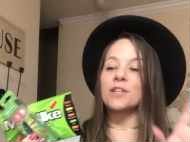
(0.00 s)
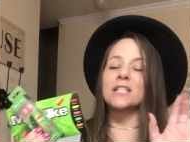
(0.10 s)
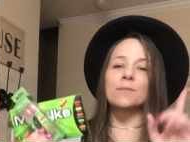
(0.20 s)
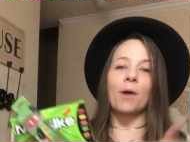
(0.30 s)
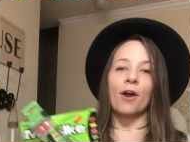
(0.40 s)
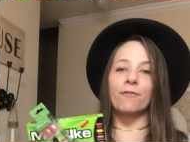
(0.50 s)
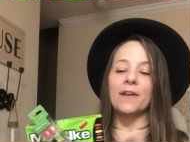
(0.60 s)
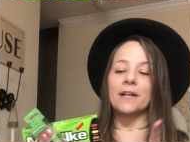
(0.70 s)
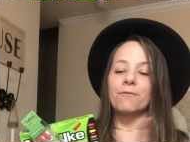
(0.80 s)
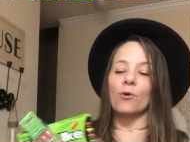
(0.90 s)
This is
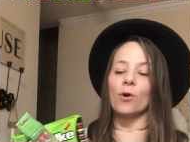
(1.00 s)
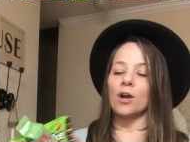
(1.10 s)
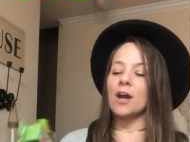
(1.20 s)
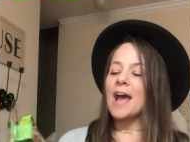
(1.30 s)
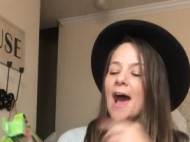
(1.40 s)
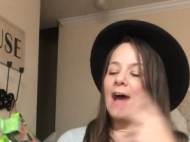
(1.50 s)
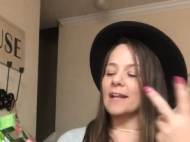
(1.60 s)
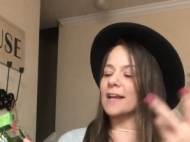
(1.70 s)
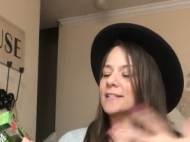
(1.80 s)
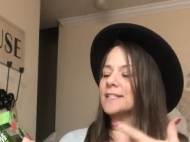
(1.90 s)
perfect for uh,
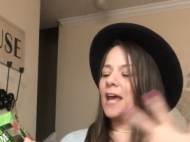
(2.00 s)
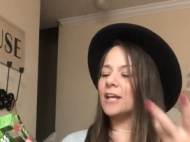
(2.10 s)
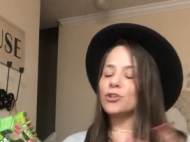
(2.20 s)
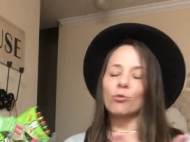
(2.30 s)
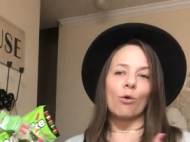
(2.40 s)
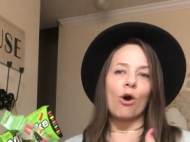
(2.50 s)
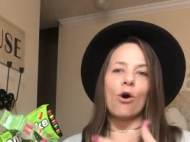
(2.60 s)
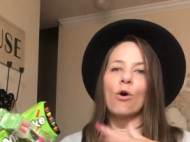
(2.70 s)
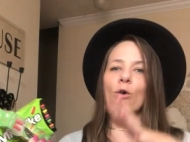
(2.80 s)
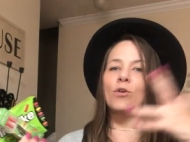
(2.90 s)
like a 10 year
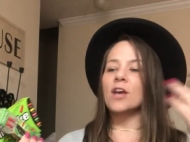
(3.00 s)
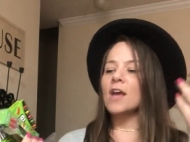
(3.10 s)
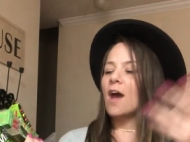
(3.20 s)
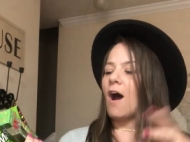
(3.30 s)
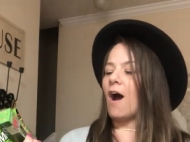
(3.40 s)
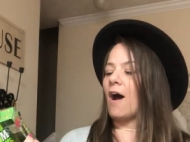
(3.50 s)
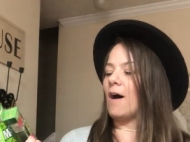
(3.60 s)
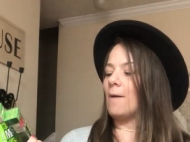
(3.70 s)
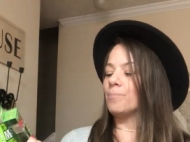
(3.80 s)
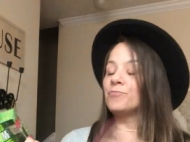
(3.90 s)
old,
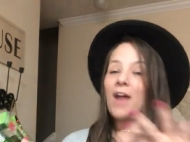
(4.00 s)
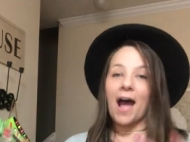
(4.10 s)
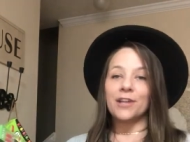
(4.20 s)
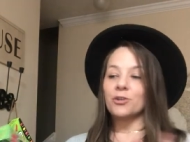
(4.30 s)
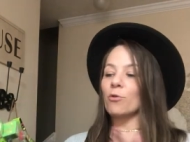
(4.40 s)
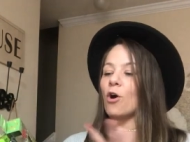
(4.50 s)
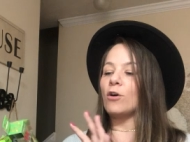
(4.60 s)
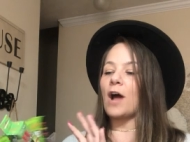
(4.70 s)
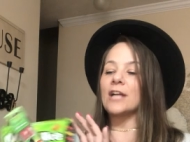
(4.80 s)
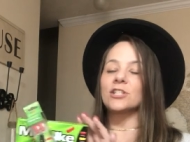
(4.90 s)
um, nine year
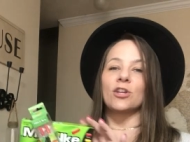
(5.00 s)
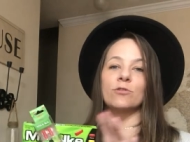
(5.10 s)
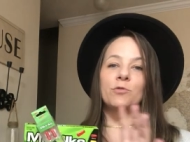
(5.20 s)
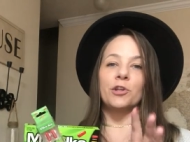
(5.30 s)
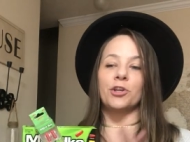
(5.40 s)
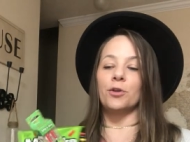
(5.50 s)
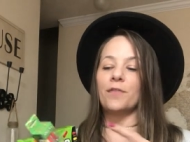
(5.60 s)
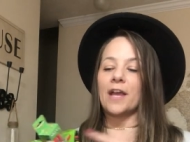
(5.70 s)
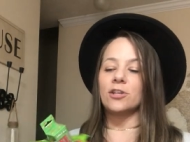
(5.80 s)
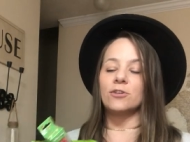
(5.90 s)
old. I just thought it was really cute.
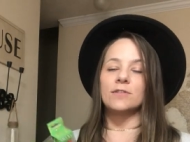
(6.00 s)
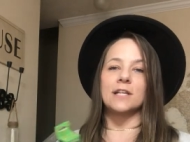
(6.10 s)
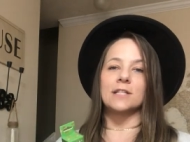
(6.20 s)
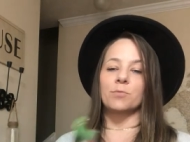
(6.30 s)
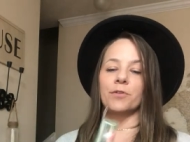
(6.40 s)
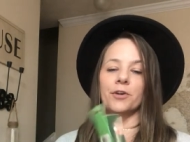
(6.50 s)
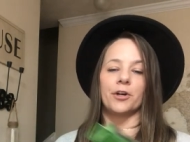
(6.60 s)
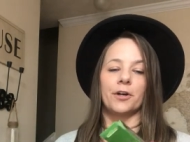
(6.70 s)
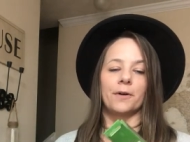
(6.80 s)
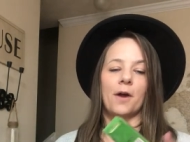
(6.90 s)
They could use these with
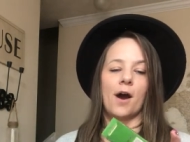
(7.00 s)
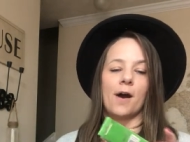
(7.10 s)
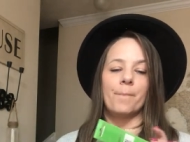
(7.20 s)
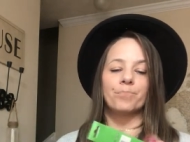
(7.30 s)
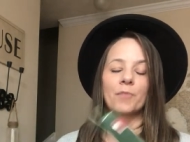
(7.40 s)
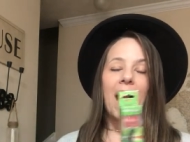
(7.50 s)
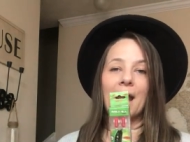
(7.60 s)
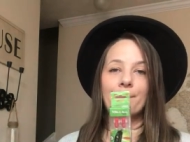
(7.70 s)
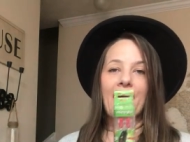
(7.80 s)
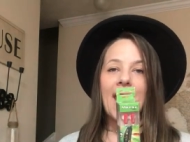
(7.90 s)
their um,
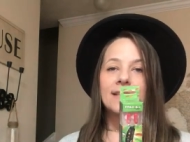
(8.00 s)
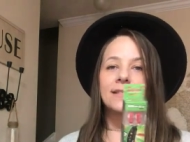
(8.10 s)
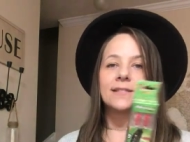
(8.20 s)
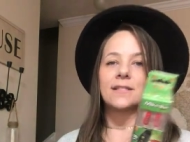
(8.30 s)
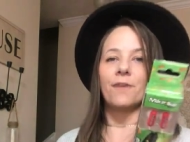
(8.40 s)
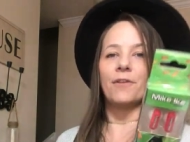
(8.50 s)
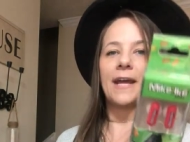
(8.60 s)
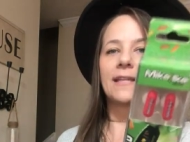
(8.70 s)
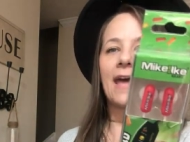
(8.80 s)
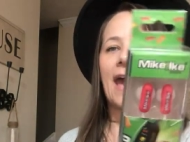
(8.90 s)
iPads and stuff
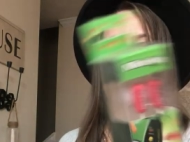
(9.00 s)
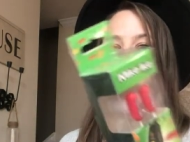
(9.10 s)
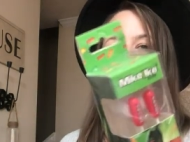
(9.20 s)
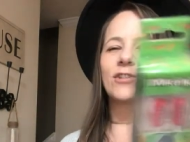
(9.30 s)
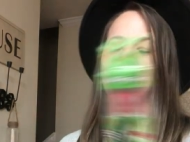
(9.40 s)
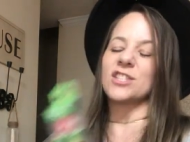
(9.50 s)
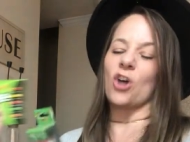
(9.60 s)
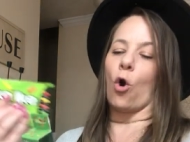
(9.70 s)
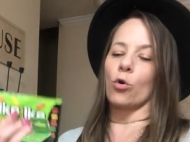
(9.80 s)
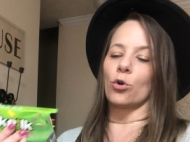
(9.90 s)
like that. As long as it's
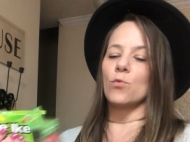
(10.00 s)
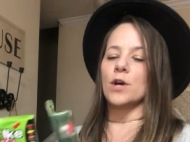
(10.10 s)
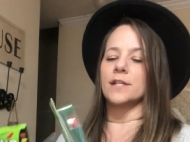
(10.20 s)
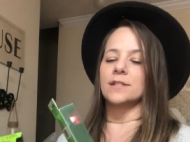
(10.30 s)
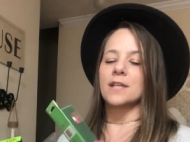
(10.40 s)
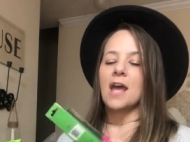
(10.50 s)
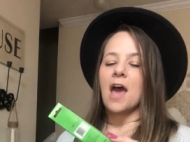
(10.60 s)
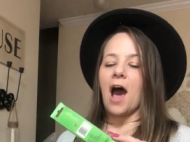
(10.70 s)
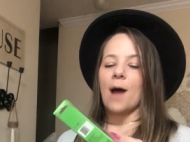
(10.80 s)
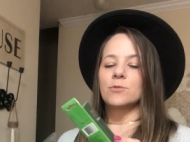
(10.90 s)
the older ones,
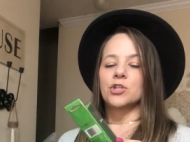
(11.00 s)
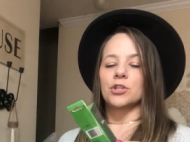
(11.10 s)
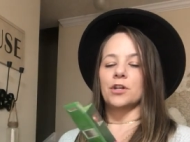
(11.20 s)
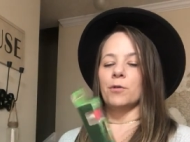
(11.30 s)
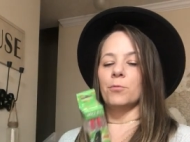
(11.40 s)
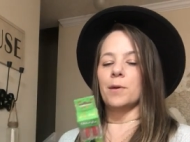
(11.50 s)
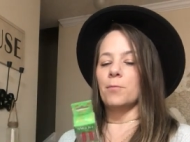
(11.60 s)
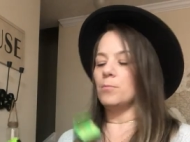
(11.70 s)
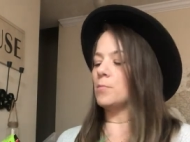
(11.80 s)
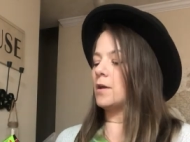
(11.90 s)
I'm sure it would be,
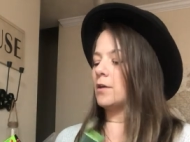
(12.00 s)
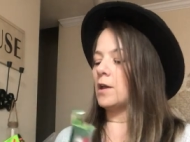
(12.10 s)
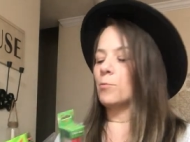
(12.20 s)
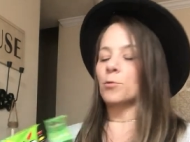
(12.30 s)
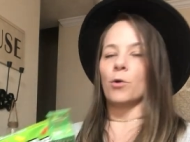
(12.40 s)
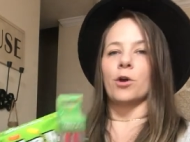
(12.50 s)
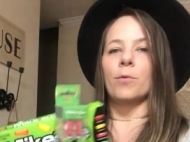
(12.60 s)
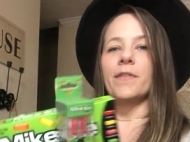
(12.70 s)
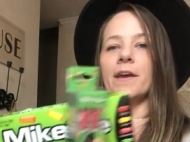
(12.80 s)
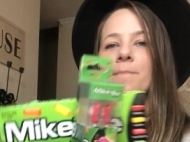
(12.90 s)
it would work
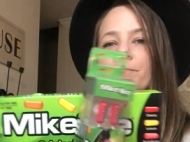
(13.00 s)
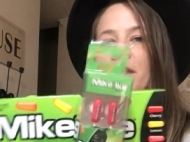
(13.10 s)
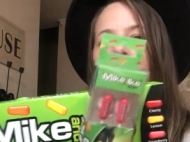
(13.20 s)
with it.